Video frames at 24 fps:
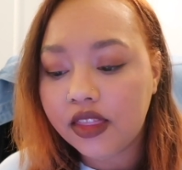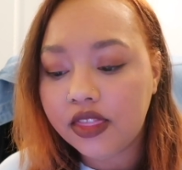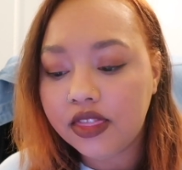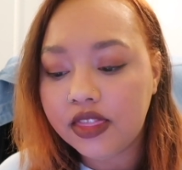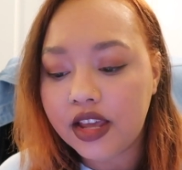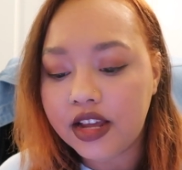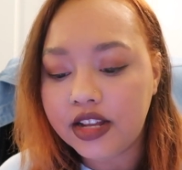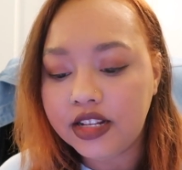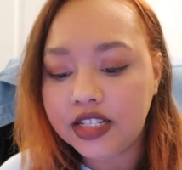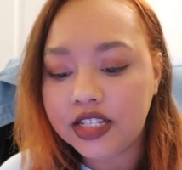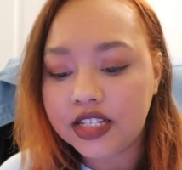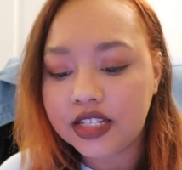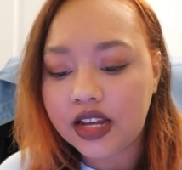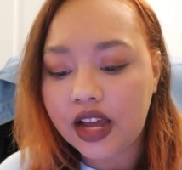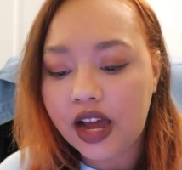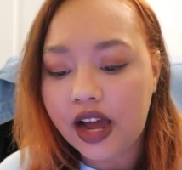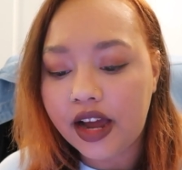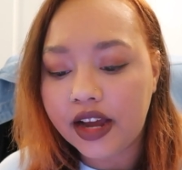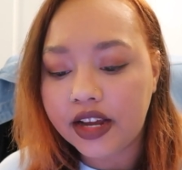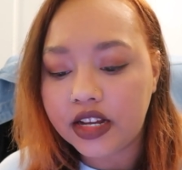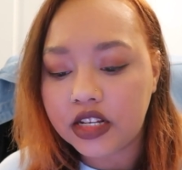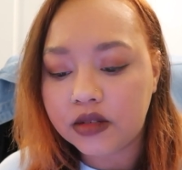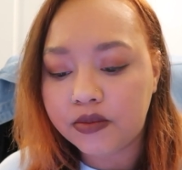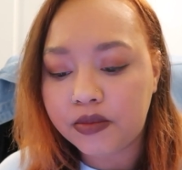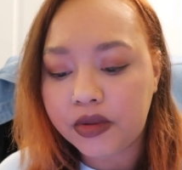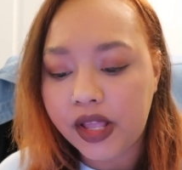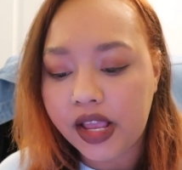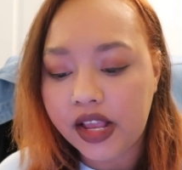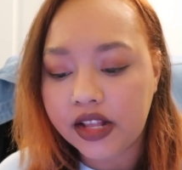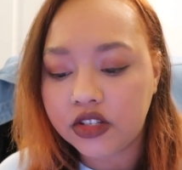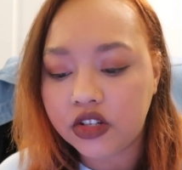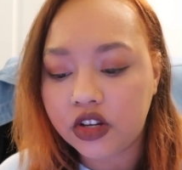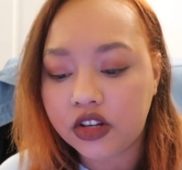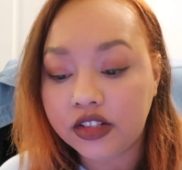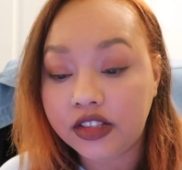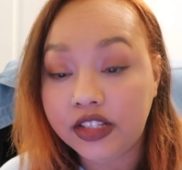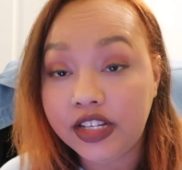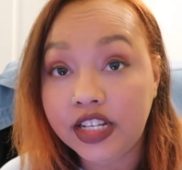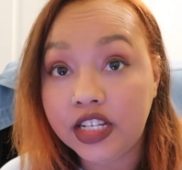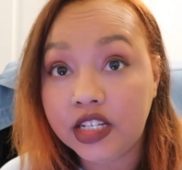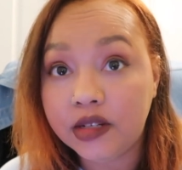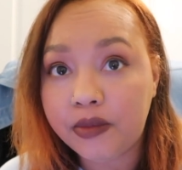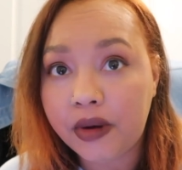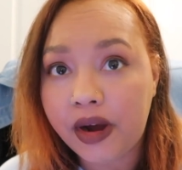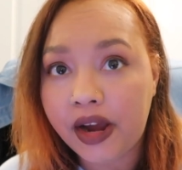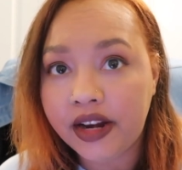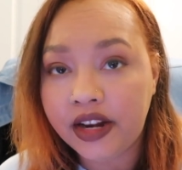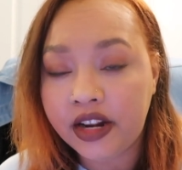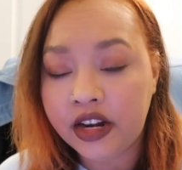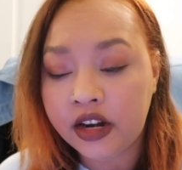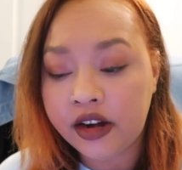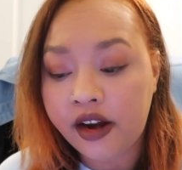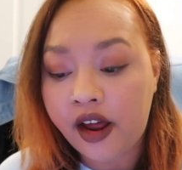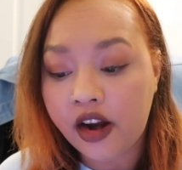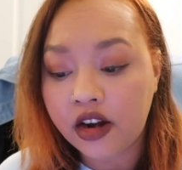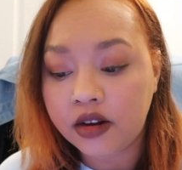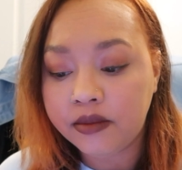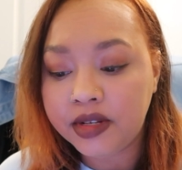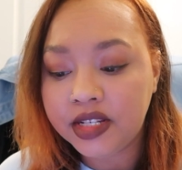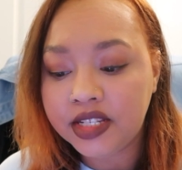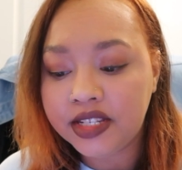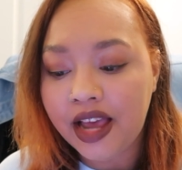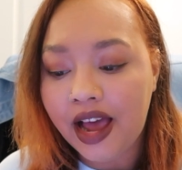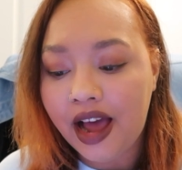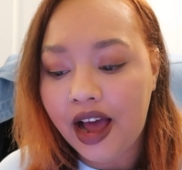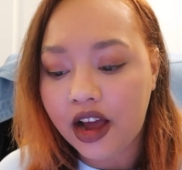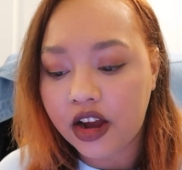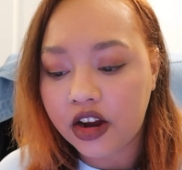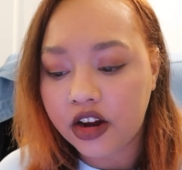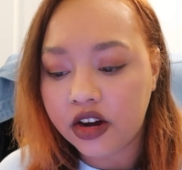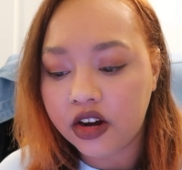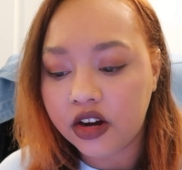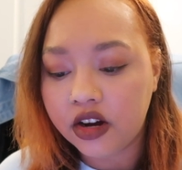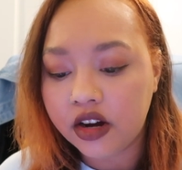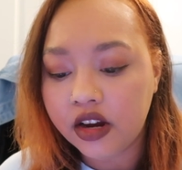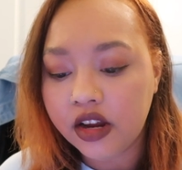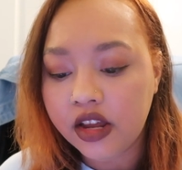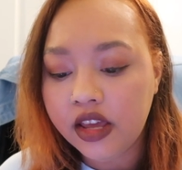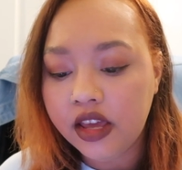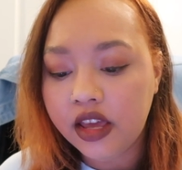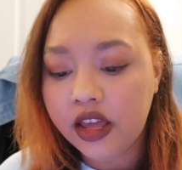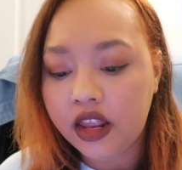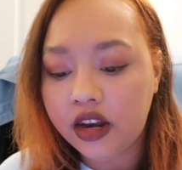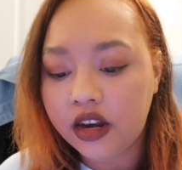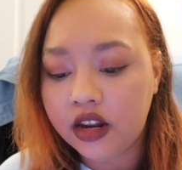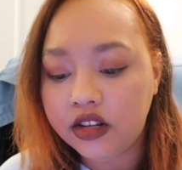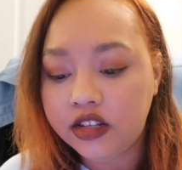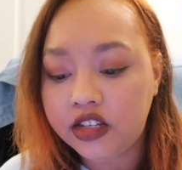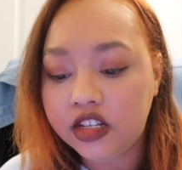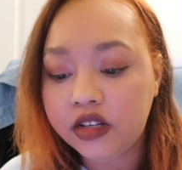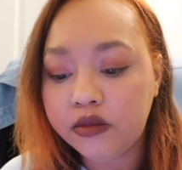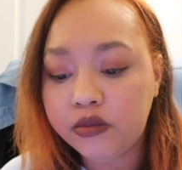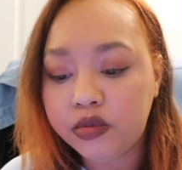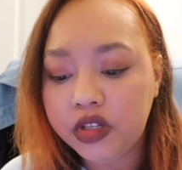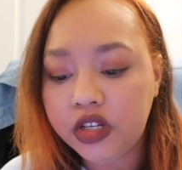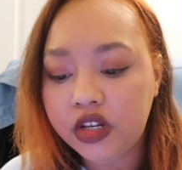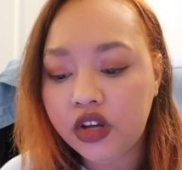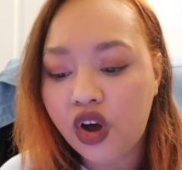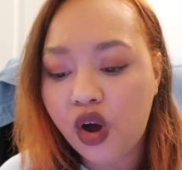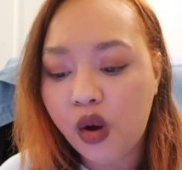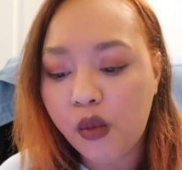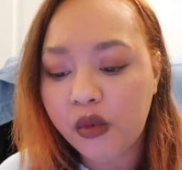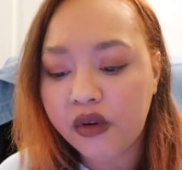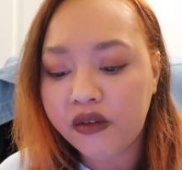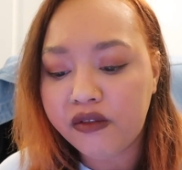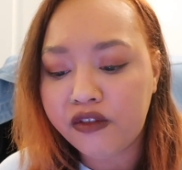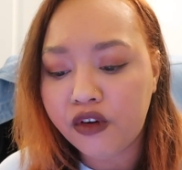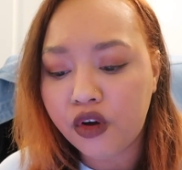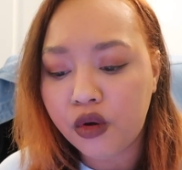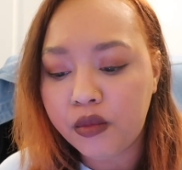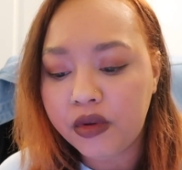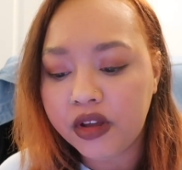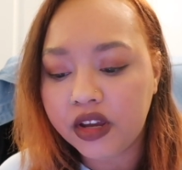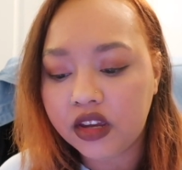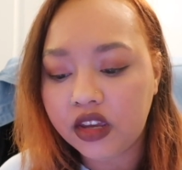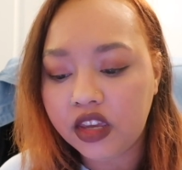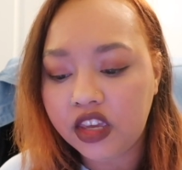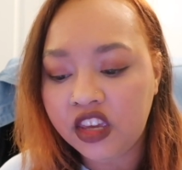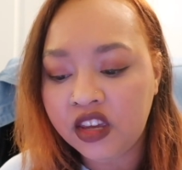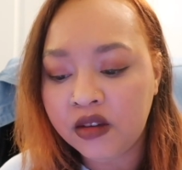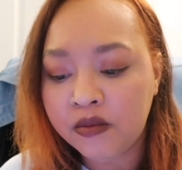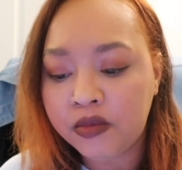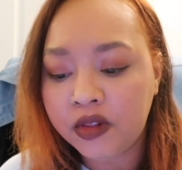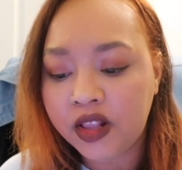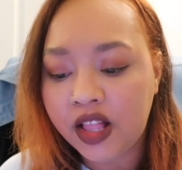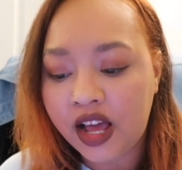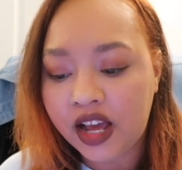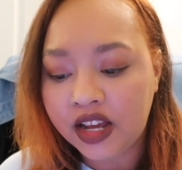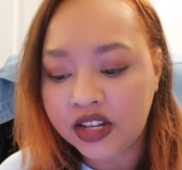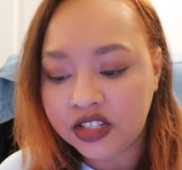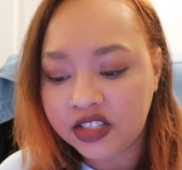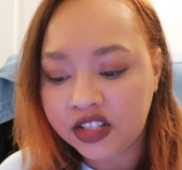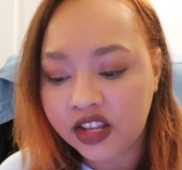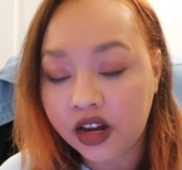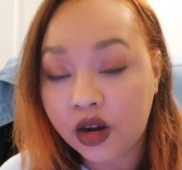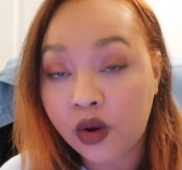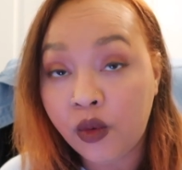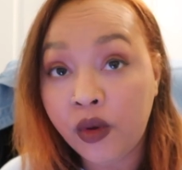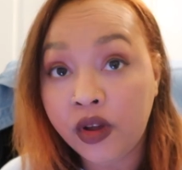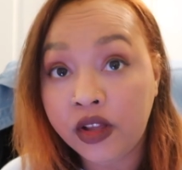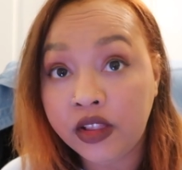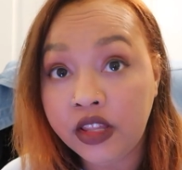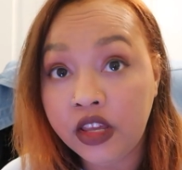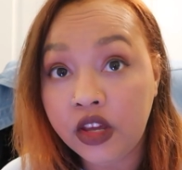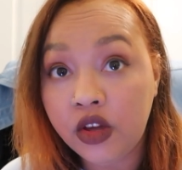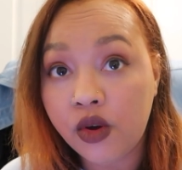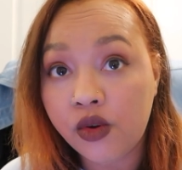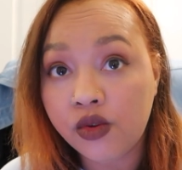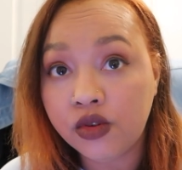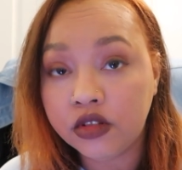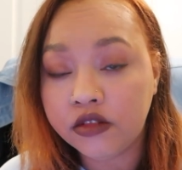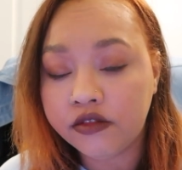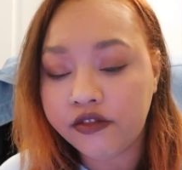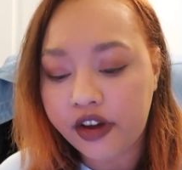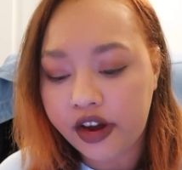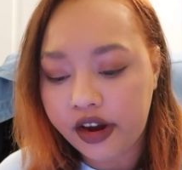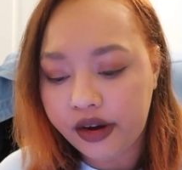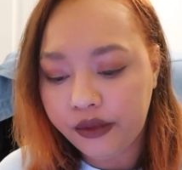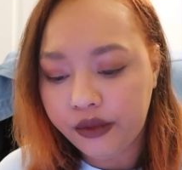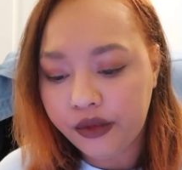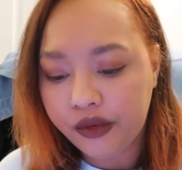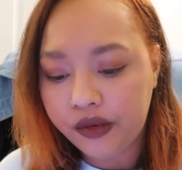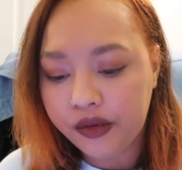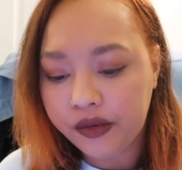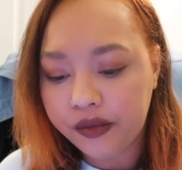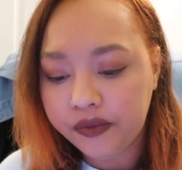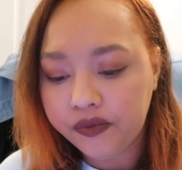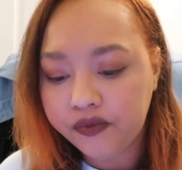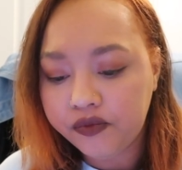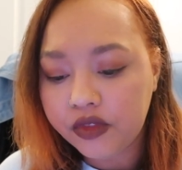Then Sky's plans are leaked by an anonymous hacker in a deeply homophobic e-blast that quickly goes viral.